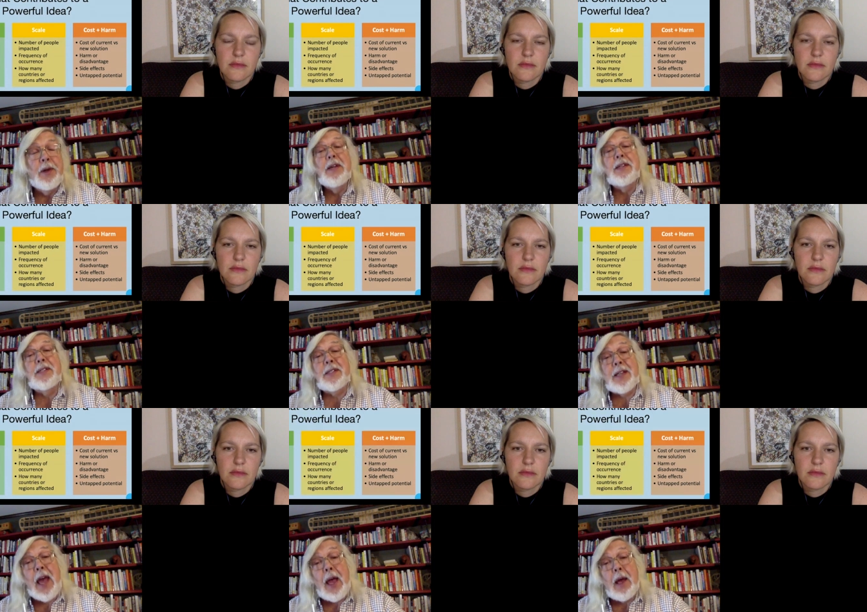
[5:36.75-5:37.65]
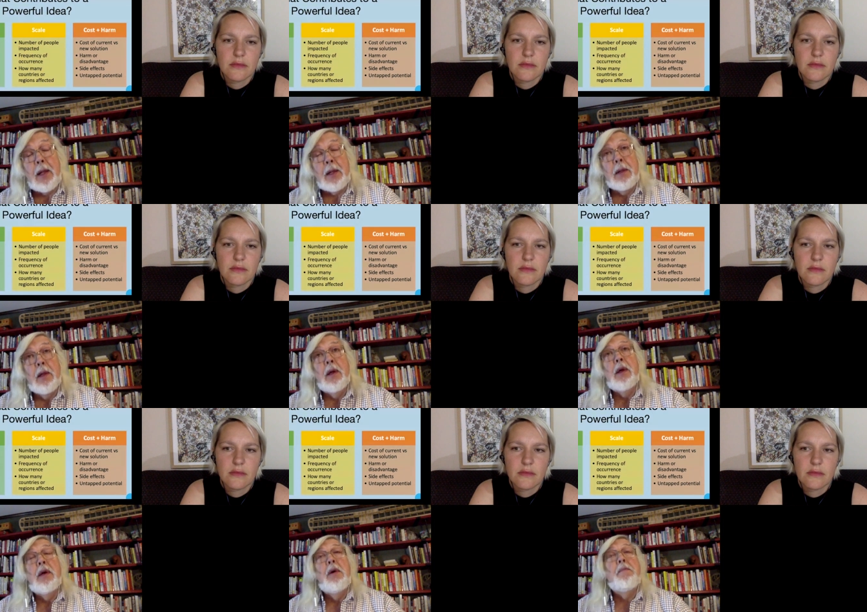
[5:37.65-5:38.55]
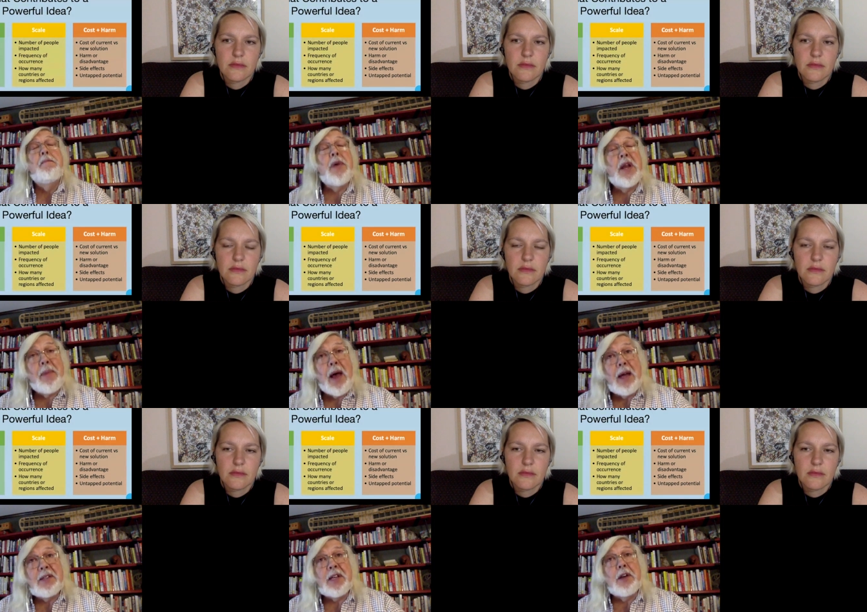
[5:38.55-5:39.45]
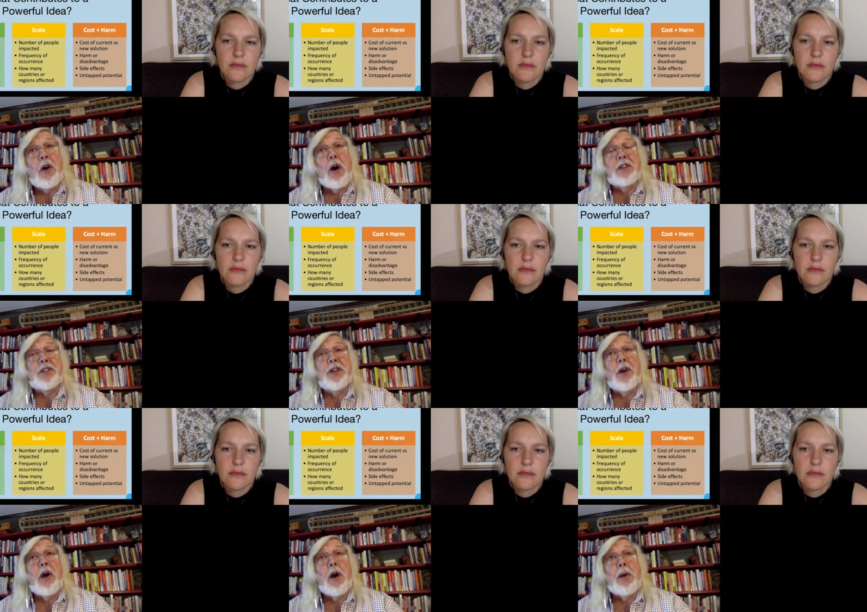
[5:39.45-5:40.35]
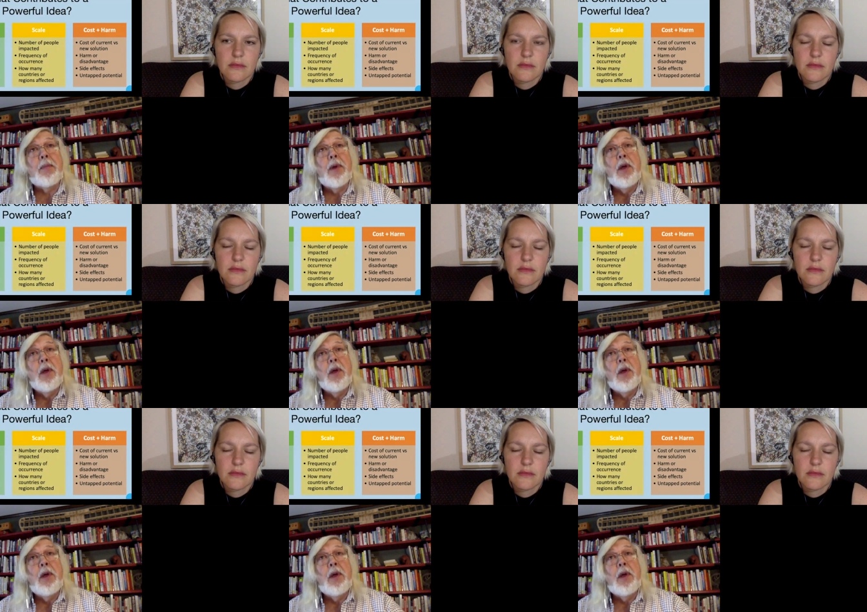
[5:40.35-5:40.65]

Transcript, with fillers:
Speaker 1: scale, minimizing cost and harm.